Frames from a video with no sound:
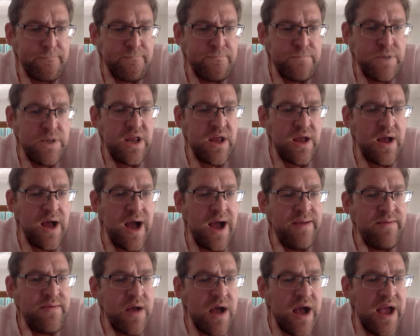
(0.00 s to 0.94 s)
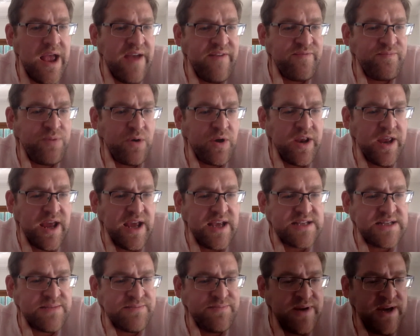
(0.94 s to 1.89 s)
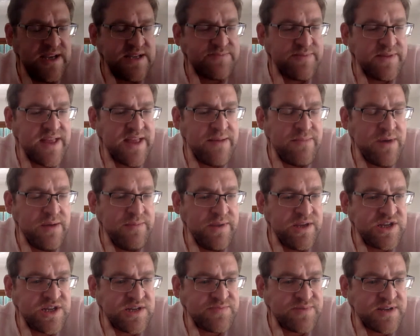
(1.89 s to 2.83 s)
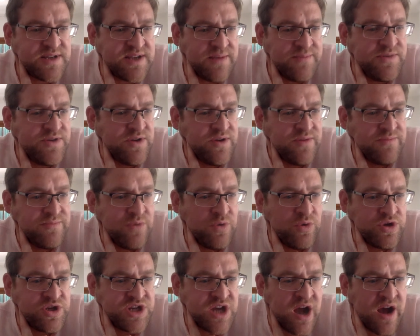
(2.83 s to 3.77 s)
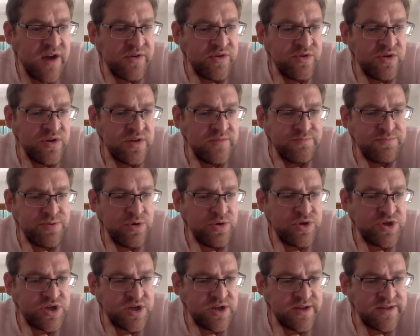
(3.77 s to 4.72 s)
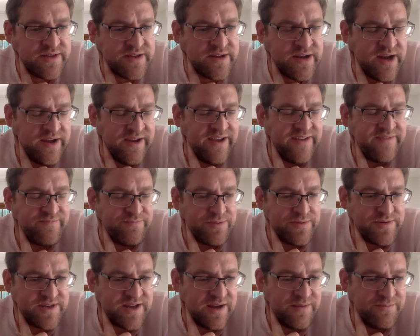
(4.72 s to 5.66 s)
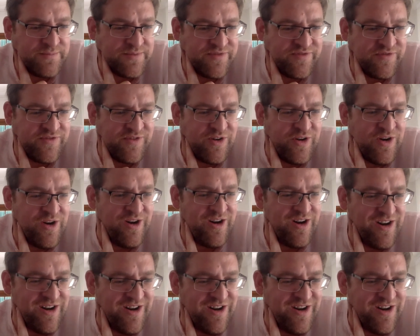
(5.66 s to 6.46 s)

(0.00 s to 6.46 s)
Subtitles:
But I have body aches and pains, but that might be just because I'm doing more jaru and pocha than I have done before.